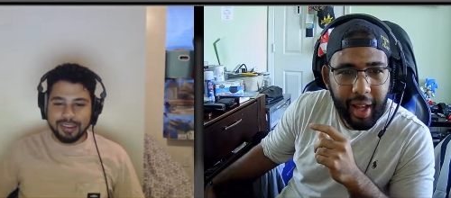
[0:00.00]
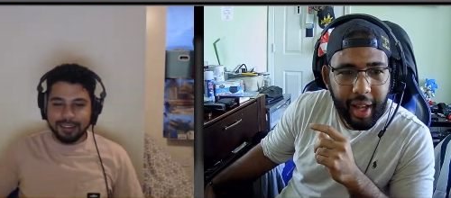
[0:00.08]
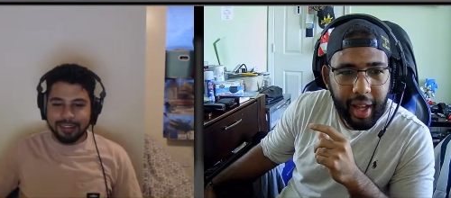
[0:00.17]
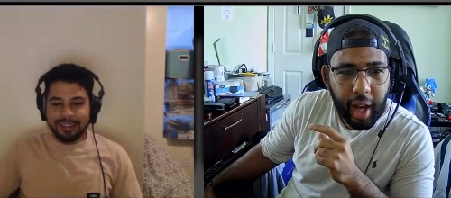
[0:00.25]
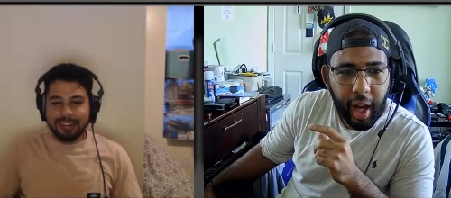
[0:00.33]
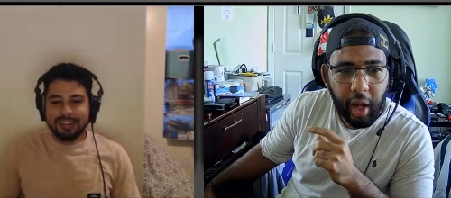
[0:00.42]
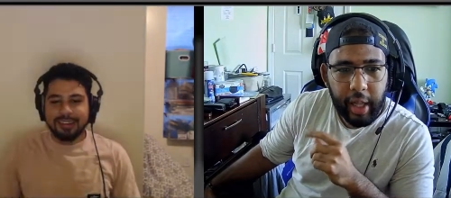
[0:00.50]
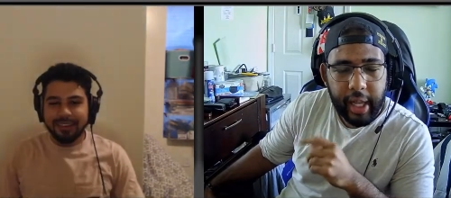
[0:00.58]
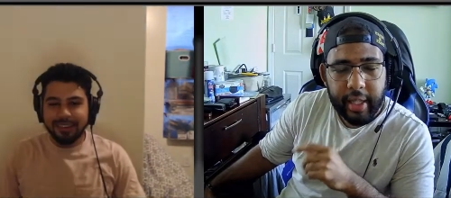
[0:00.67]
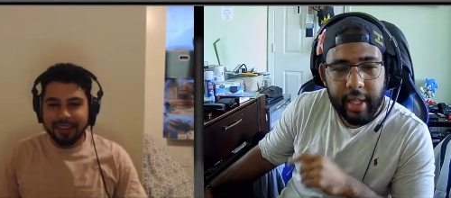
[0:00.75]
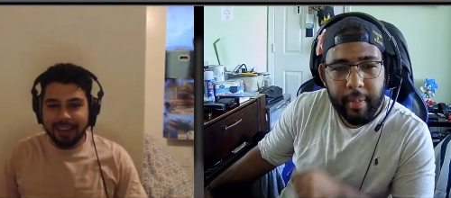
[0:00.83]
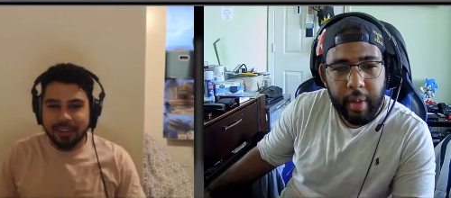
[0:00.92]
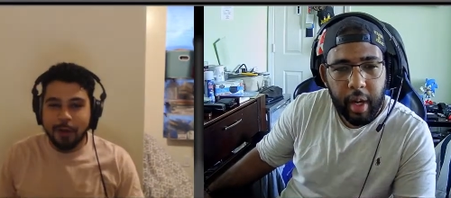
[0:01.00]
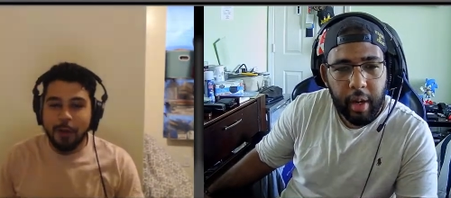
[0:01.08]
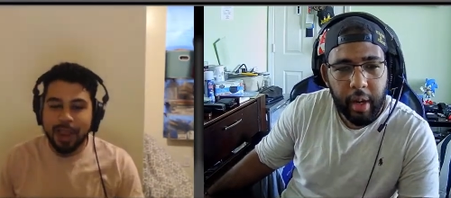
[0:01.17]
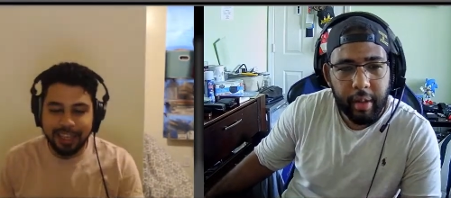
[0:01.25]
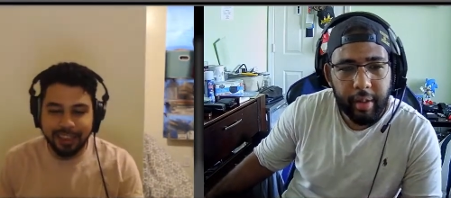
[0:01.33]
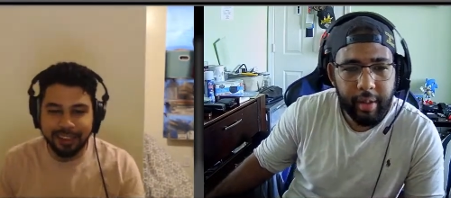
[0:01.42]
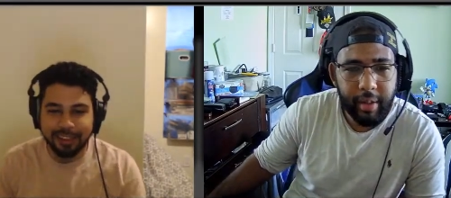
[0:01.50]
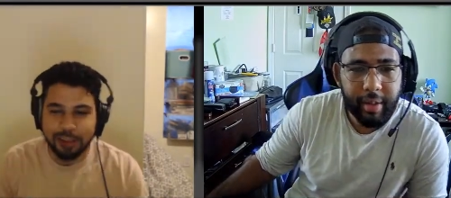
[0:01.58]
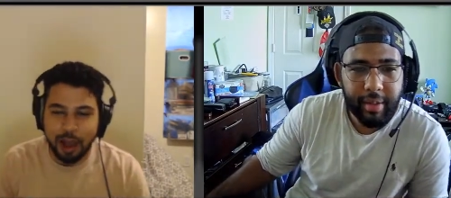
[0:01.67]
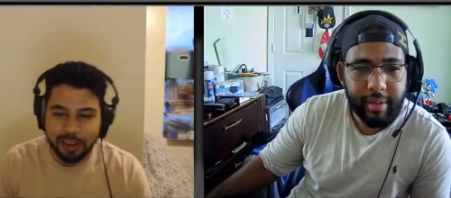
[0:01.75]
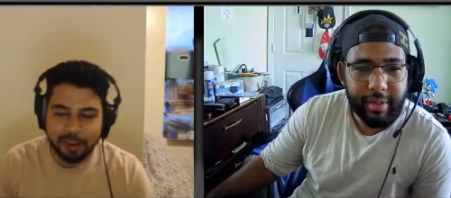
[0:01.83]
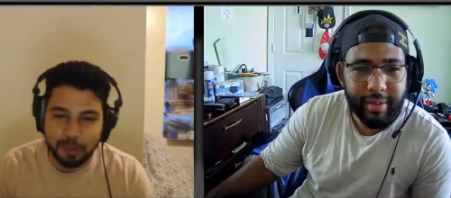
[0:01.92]
Speaker 1: Oh, lightsaber. The
Speaker 2: way he
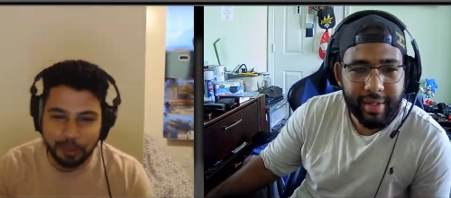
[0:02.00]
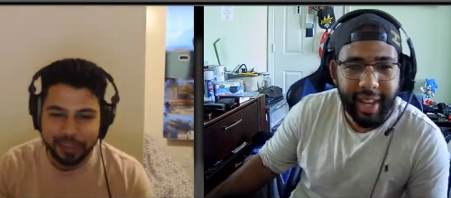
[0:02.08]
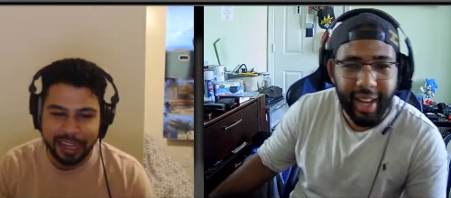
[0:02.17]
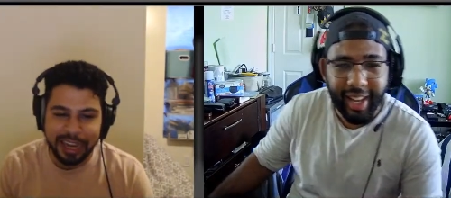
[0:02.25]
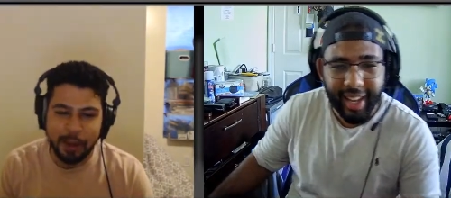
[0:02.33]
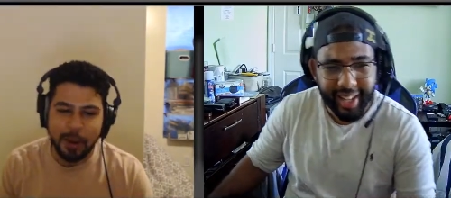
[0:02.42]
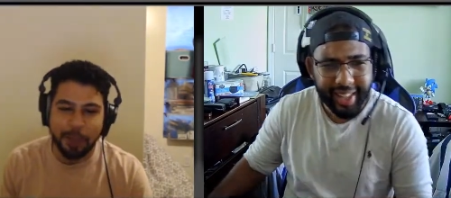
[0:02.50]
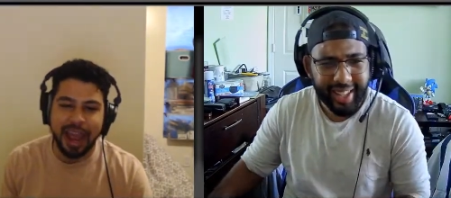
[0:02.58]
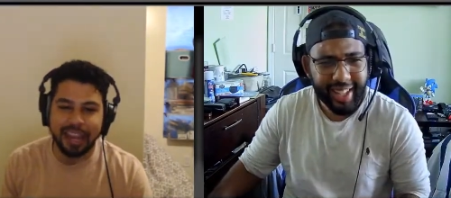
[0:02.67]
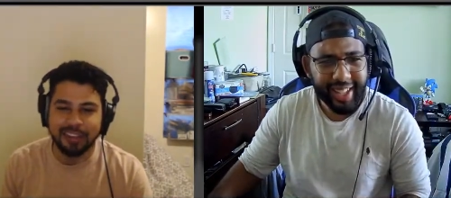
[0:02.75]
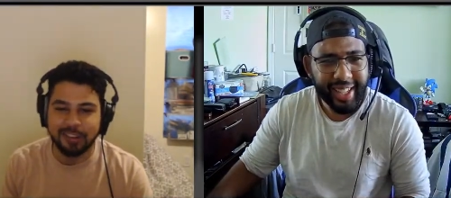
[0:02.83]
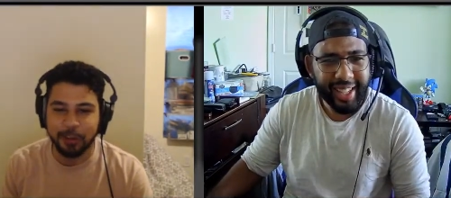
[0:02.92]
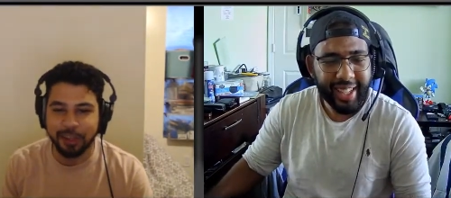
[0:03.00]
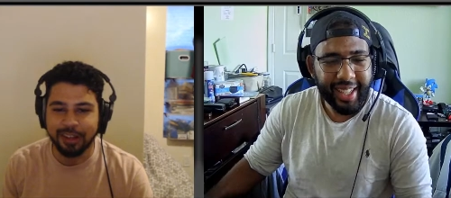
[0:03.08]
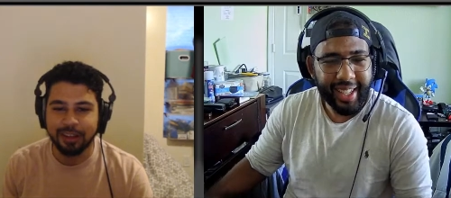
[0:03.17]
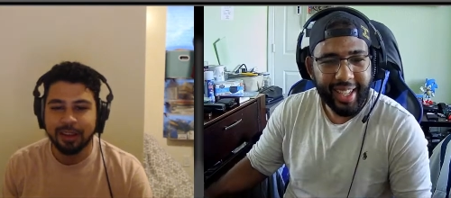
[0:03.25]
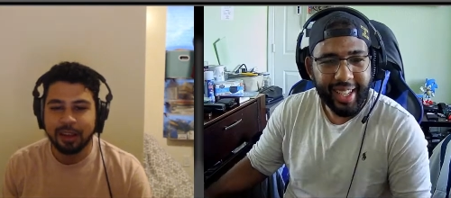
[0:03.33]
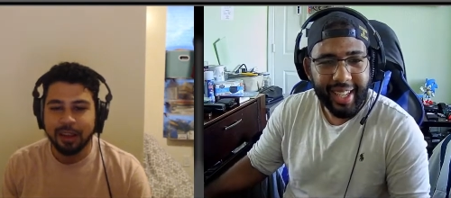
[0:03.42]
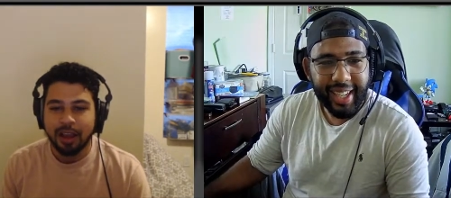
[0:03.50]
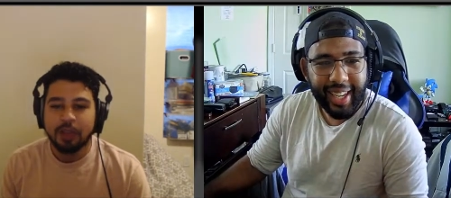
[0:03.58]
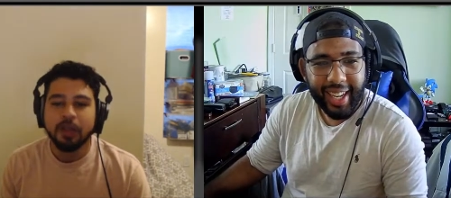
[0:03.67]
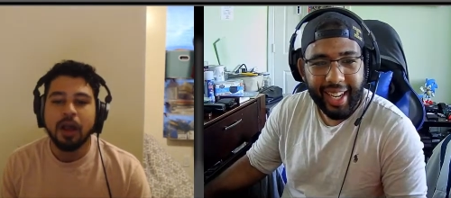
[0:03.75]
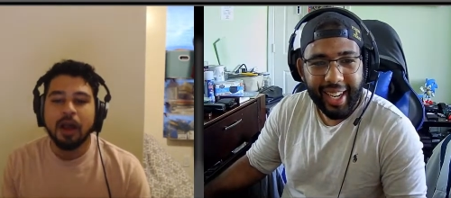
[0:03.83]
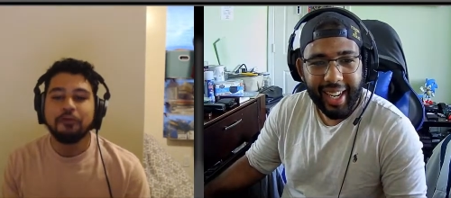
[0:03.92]
lost his Super Saiyan and went back into it.
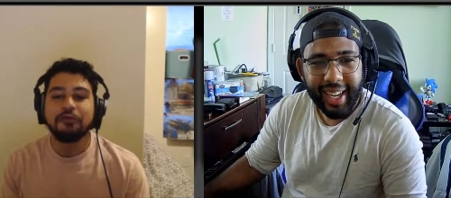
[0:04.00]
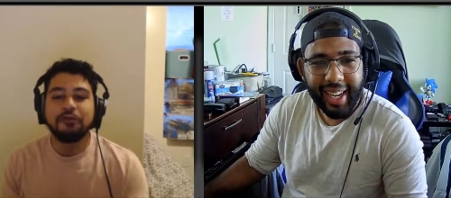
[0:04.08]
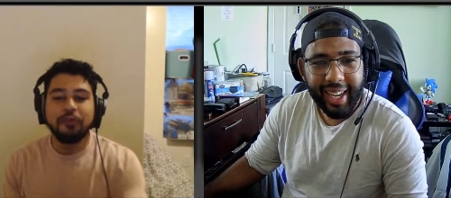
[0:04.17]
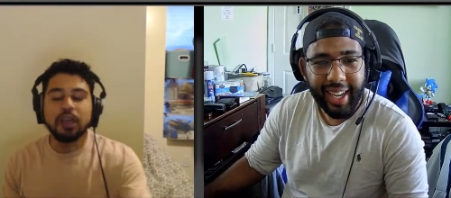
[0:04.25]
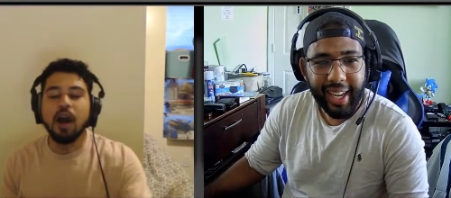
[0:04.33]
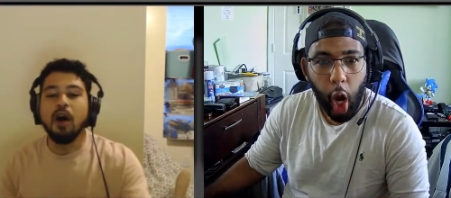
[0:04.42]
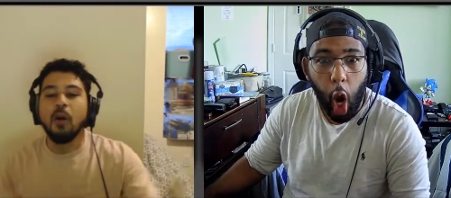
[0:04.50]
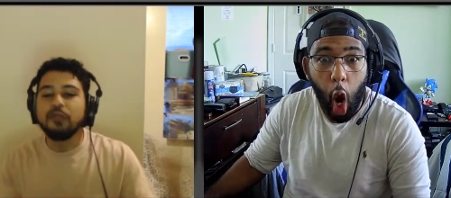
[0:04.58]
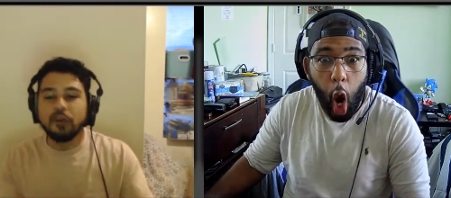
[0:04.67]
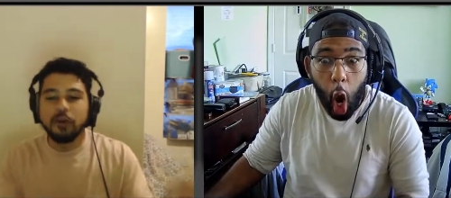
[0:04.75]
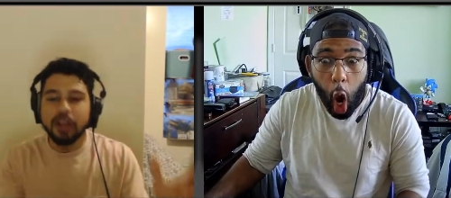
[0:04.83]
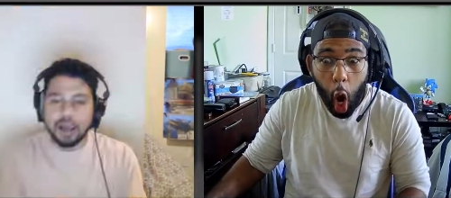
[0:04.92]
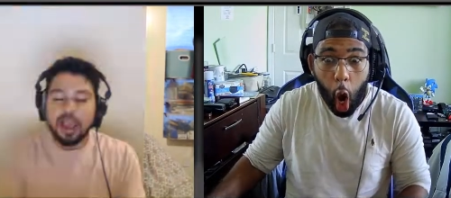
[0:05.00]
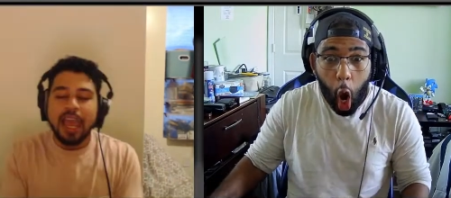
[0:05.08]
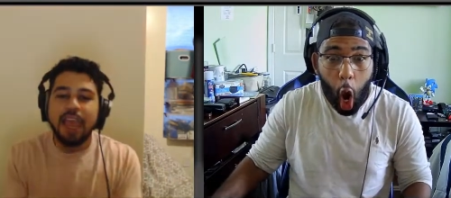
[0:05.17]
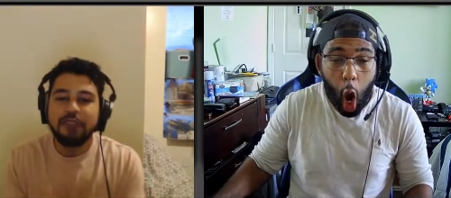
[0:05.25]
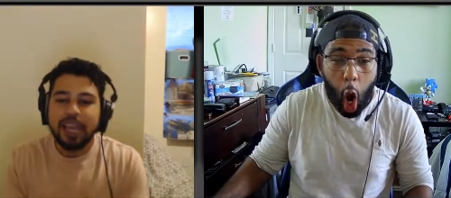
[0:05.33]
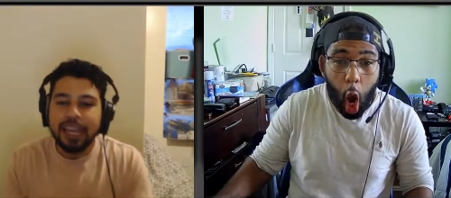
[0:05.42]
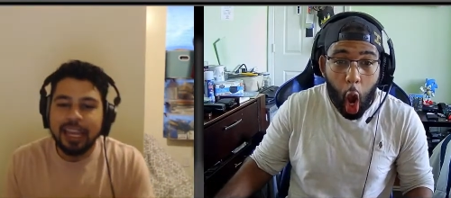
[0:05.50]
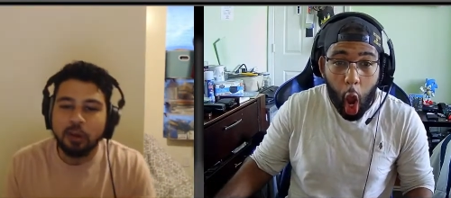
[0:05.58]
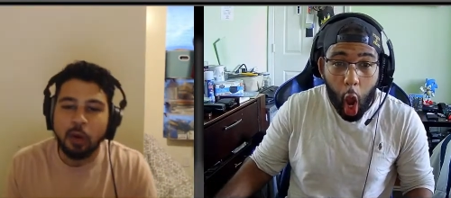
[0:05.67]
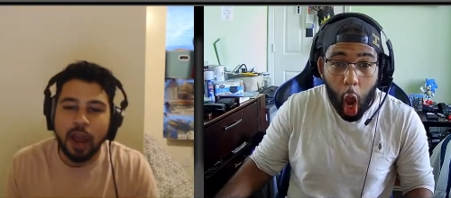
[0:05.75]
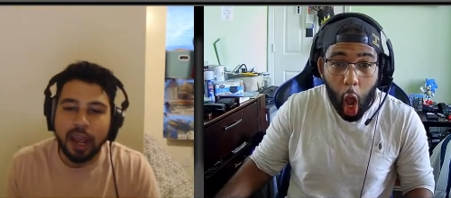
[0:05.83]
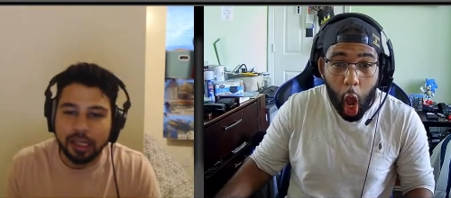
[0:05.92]
Yo, for real, if they can
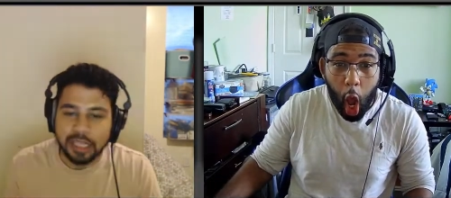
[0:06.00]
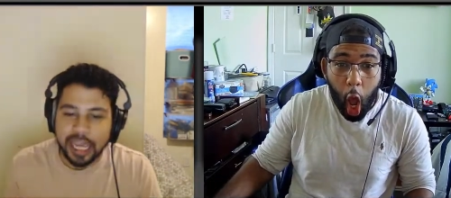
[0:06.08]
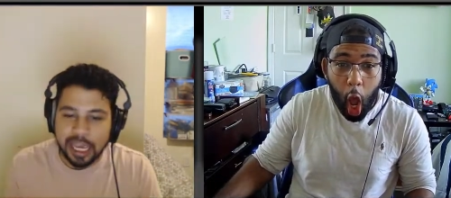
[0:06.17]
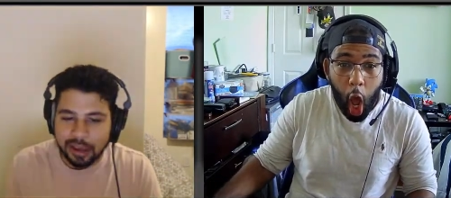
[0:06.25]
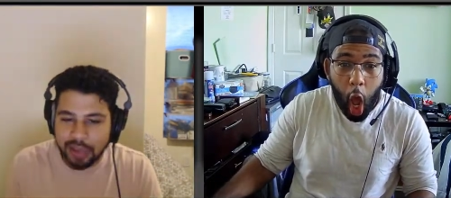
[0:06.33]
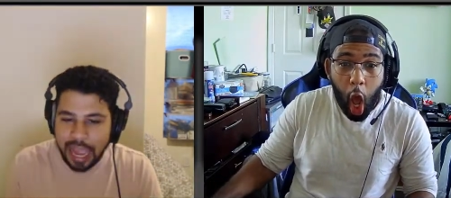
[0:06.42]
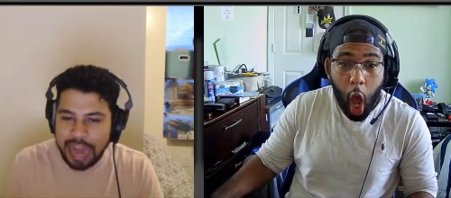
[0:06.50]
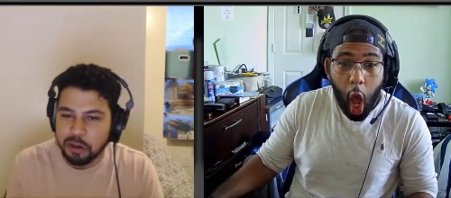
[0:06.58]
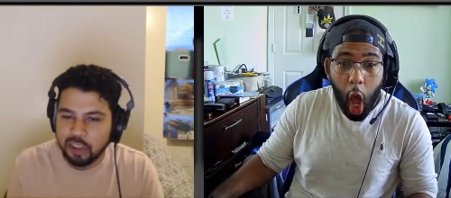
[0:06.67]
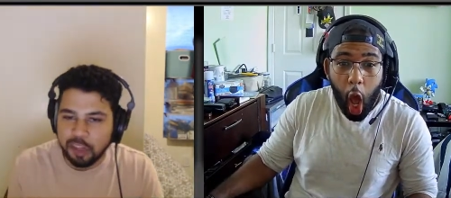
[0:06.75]
do like energy